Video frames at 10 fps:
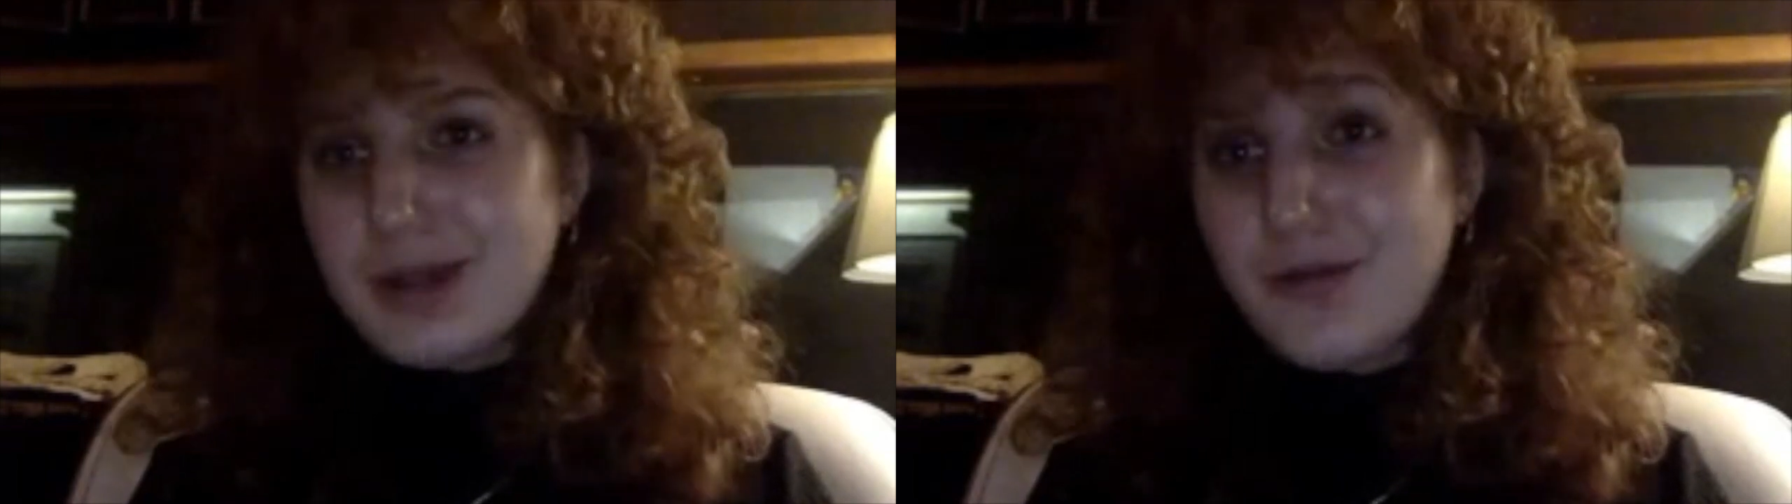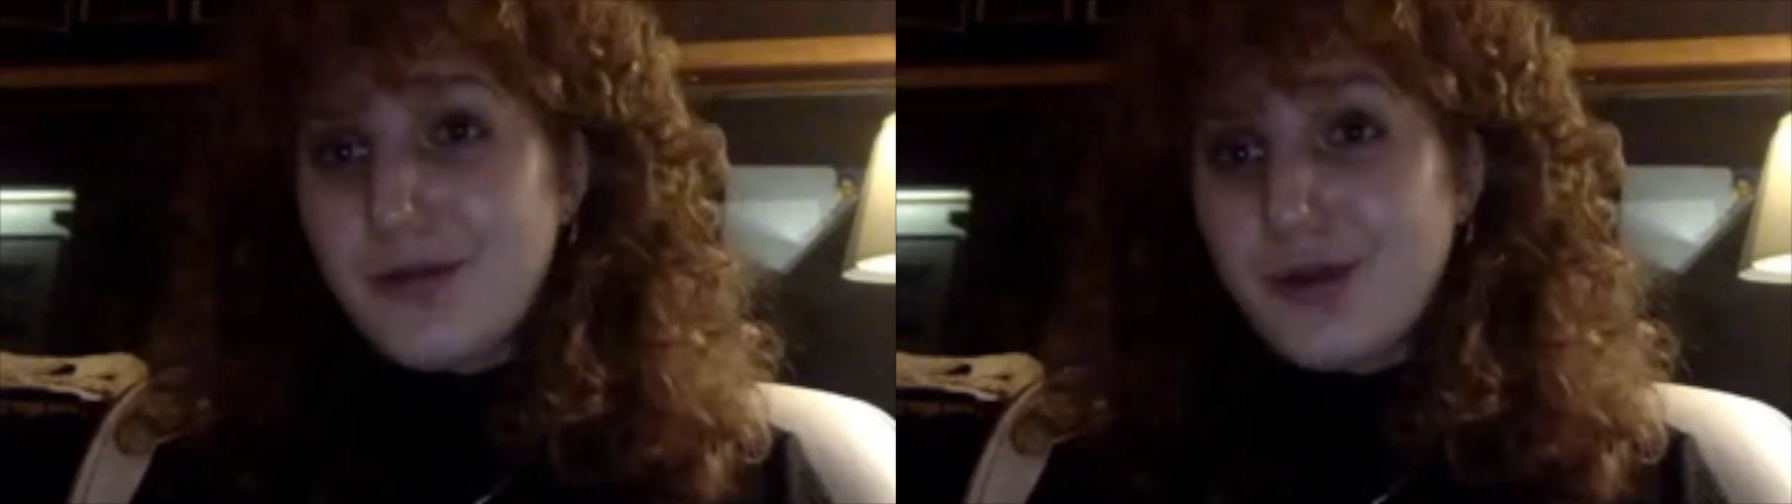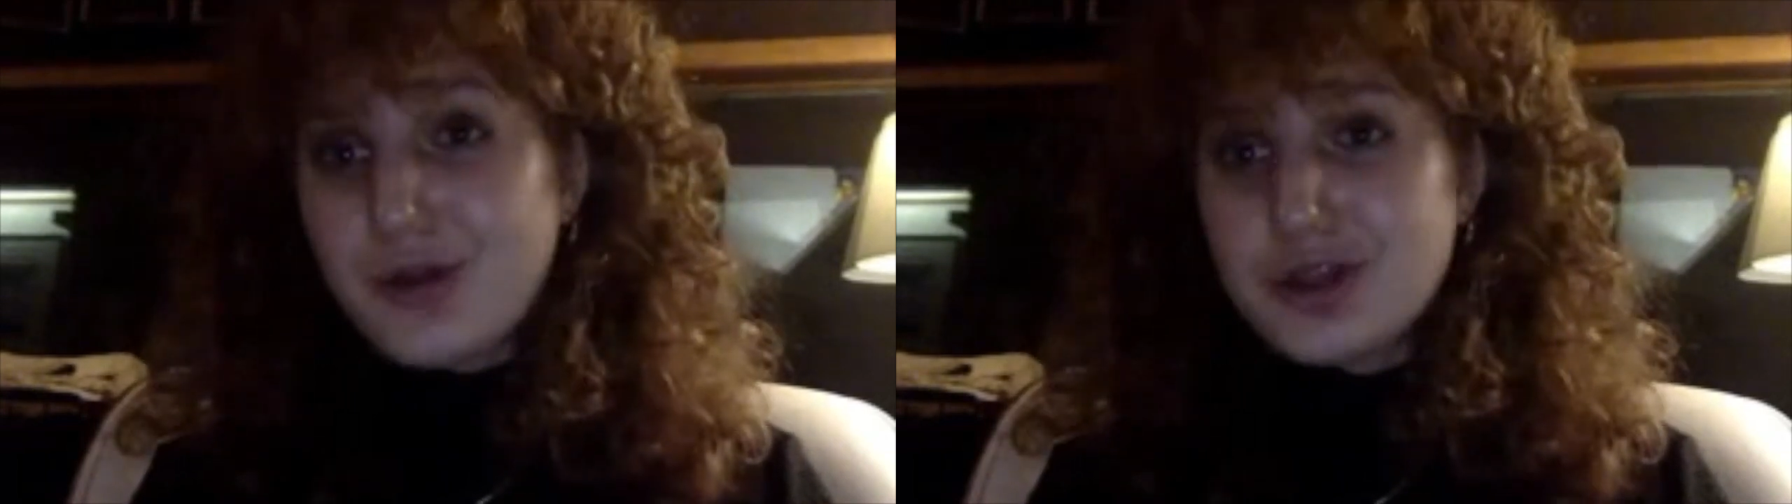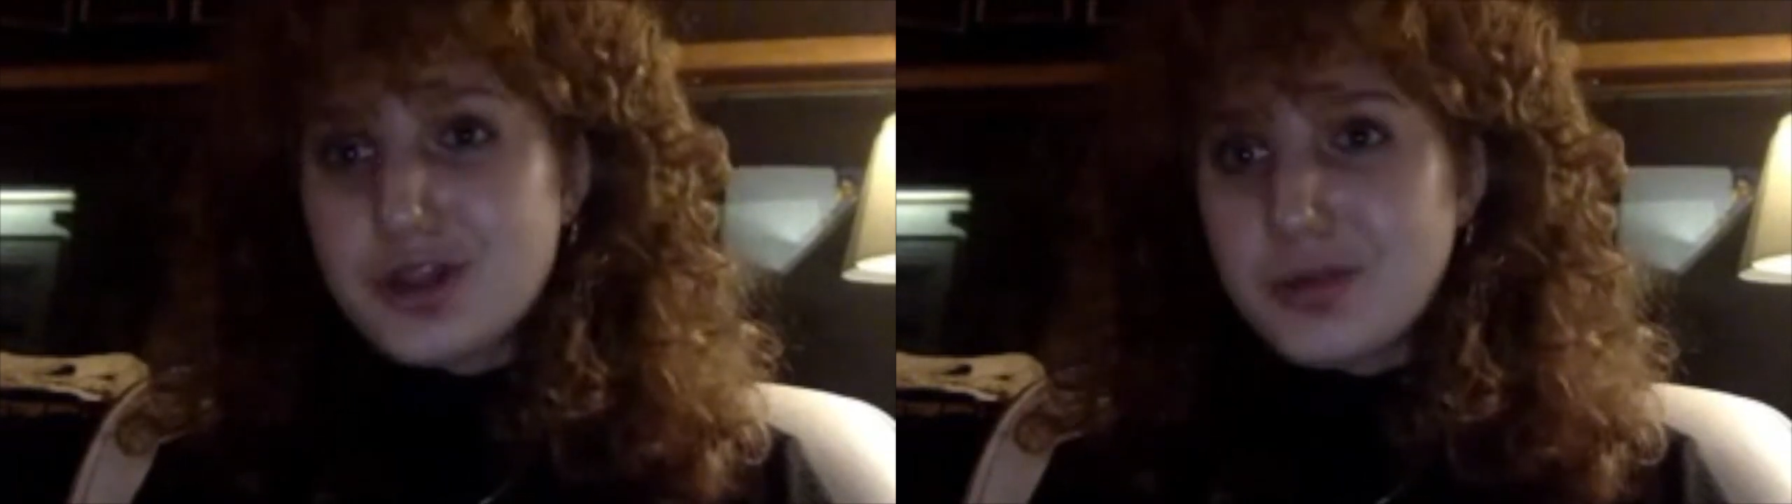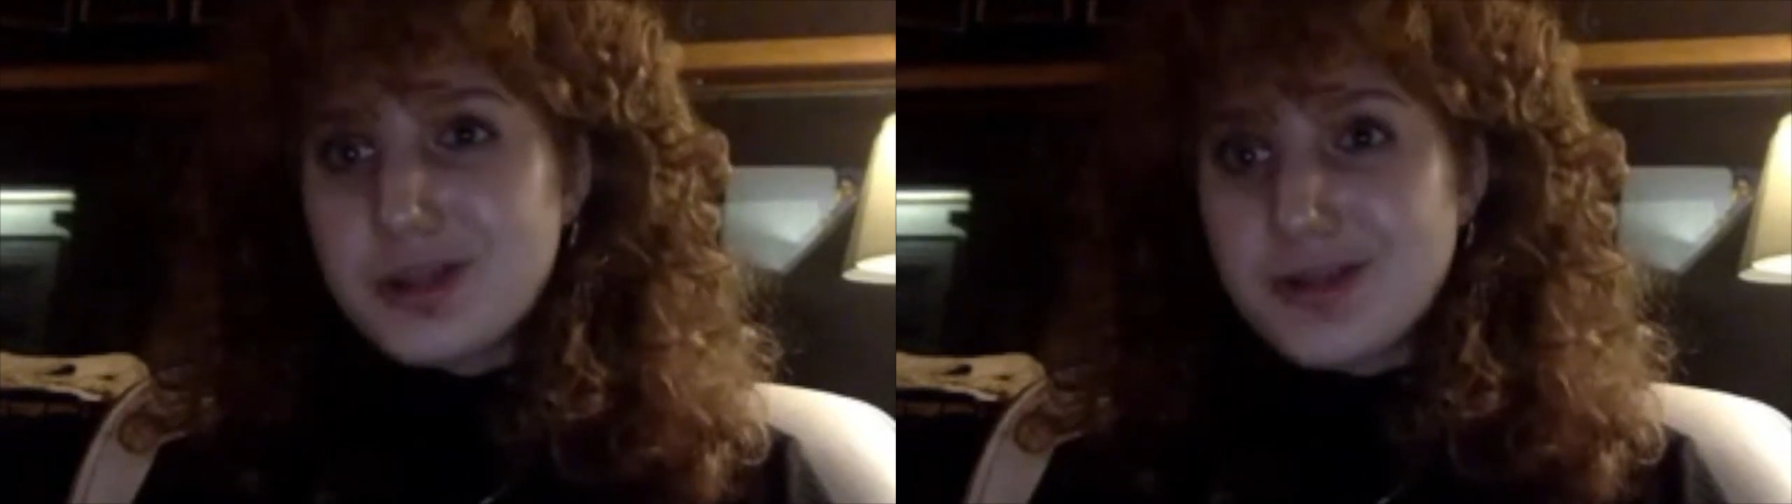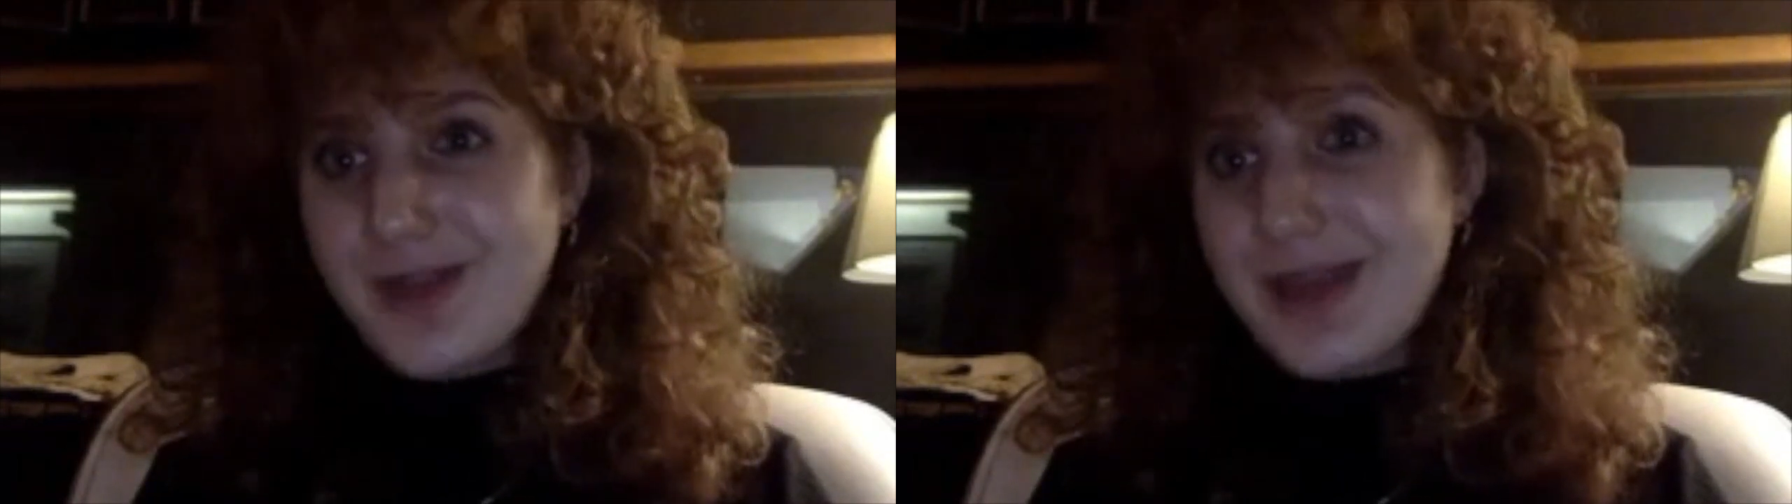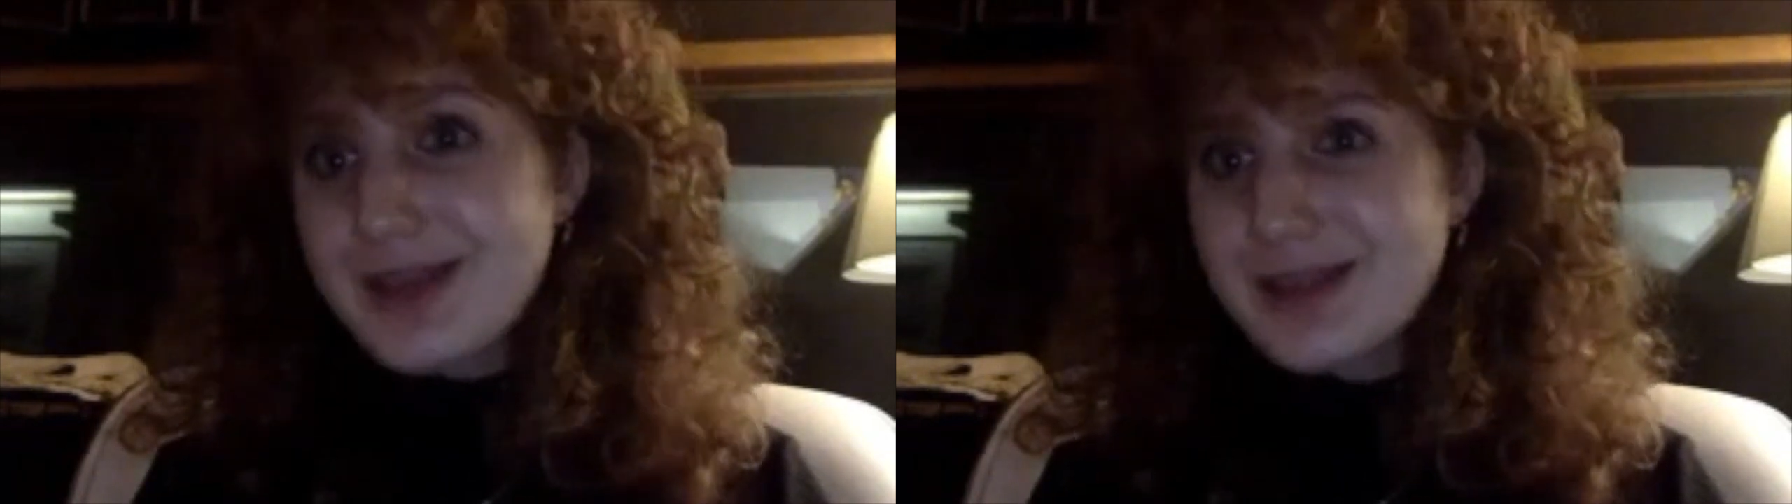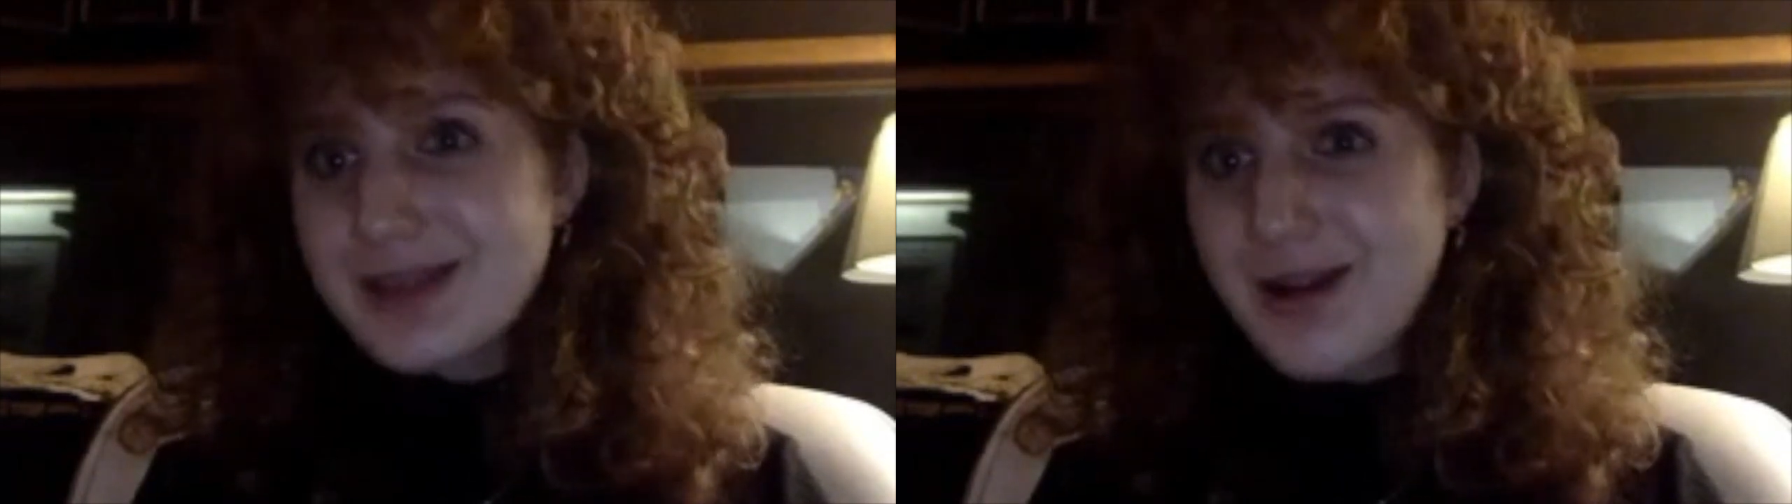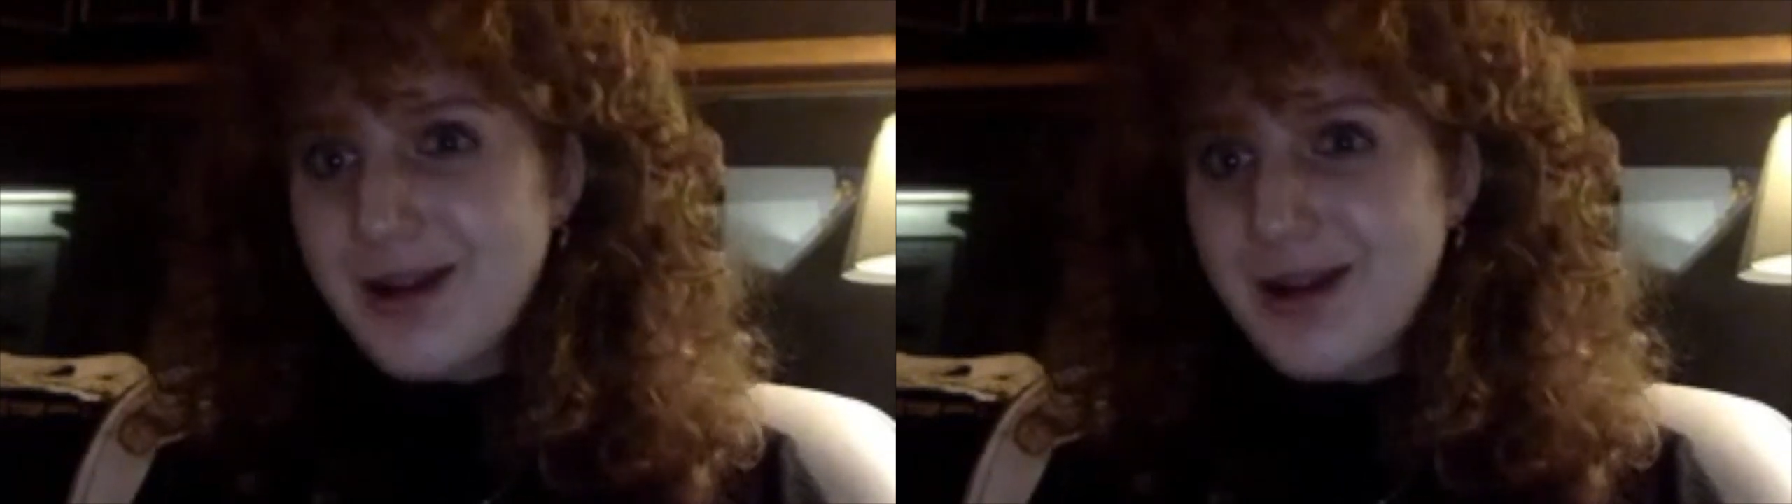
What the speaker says: first Jewish event to